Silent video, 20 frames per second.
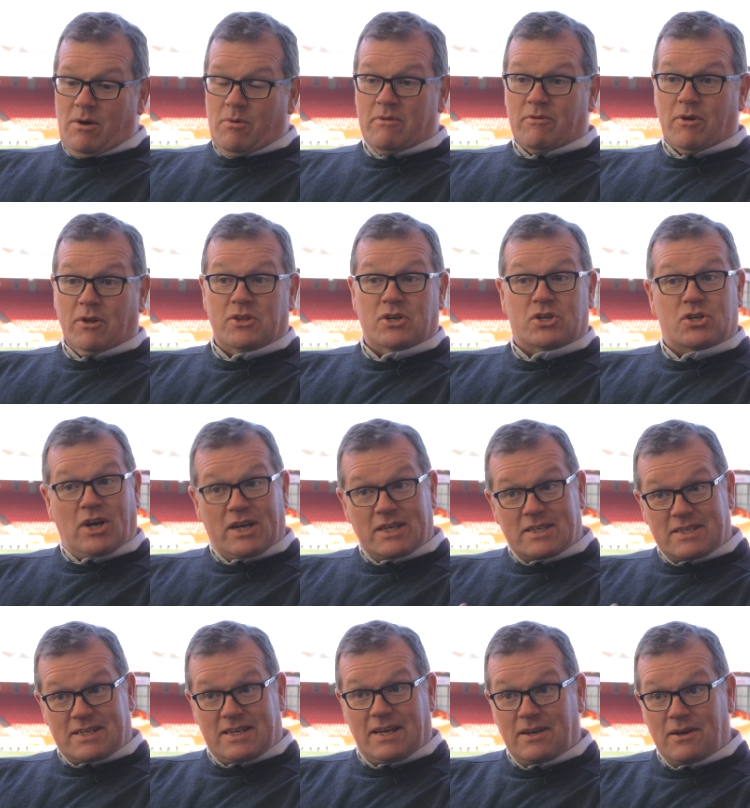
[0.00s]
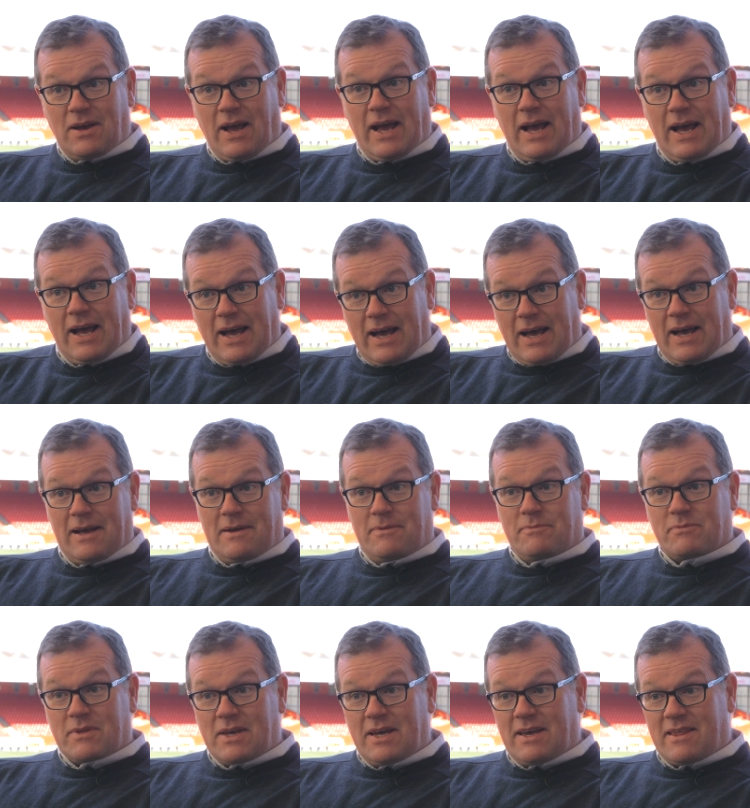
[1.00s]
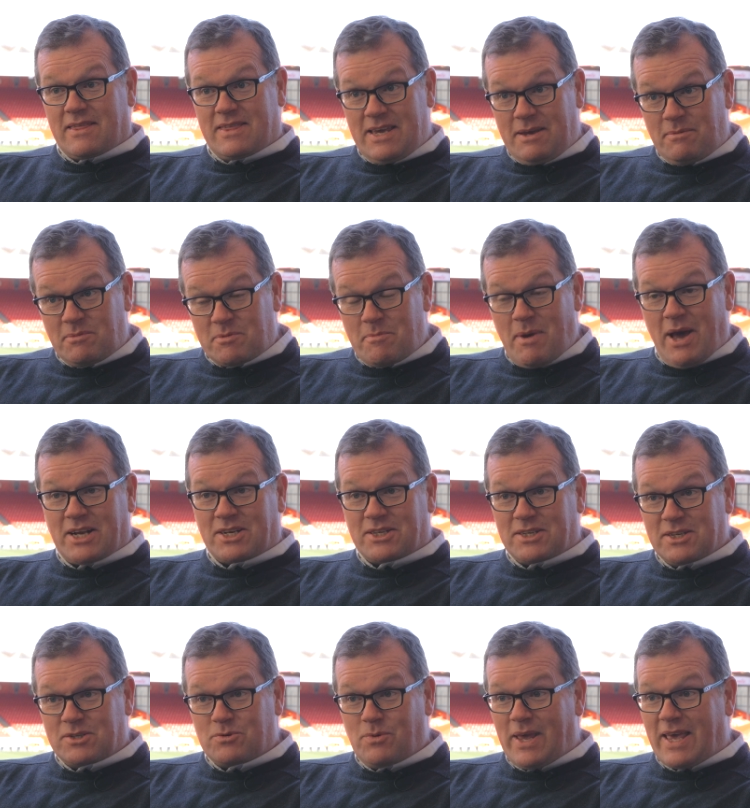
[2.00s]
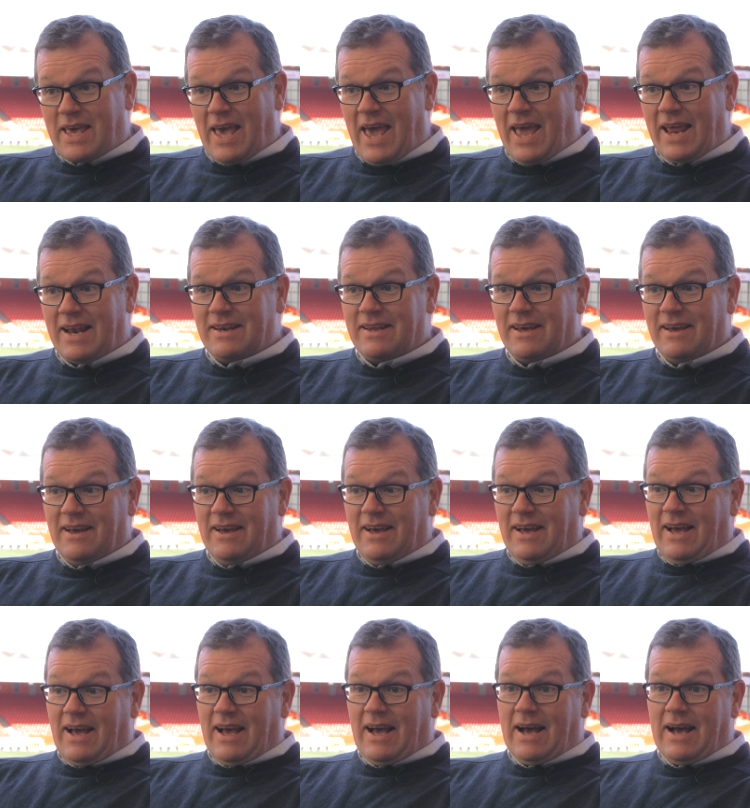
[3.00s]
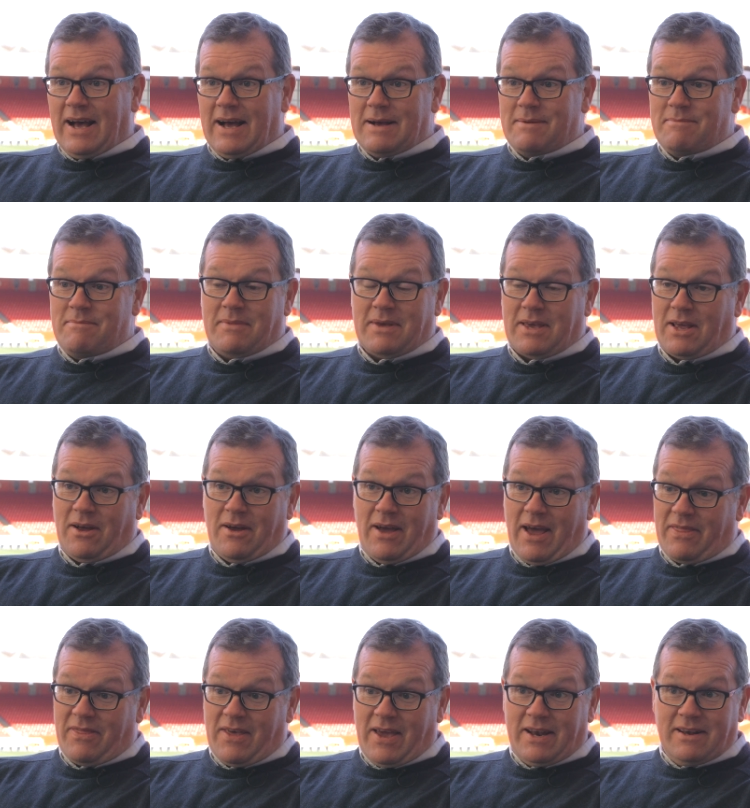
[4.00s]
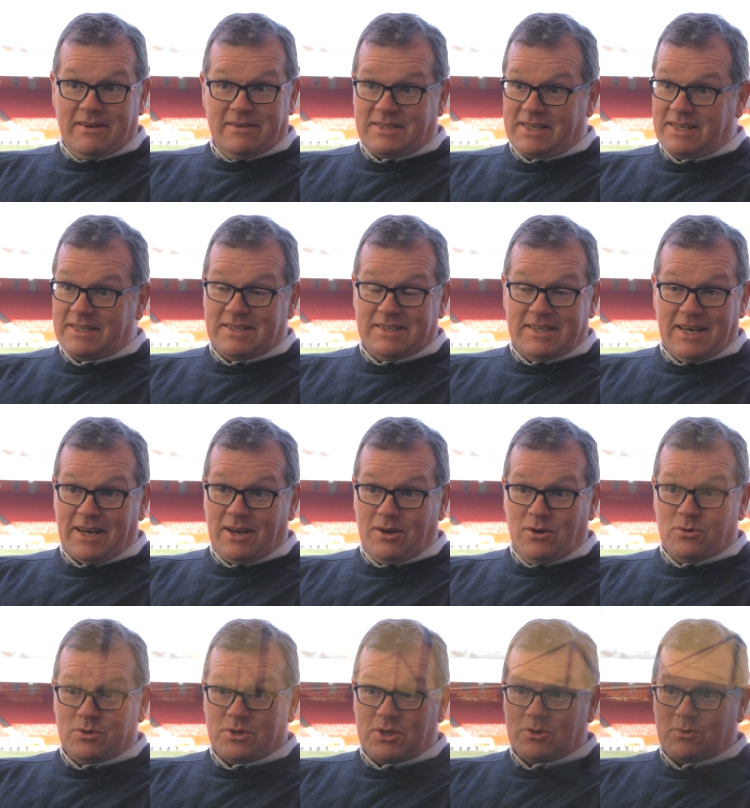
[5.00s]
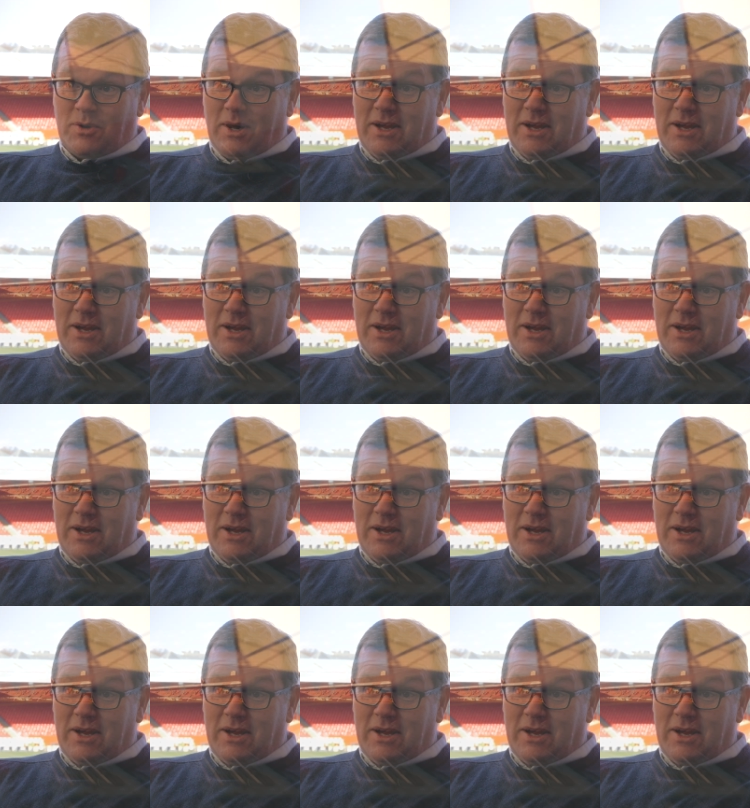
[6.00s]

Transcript: We've got the Trust uh, uh, themed match this weekend um, you know, and then season ticket launch as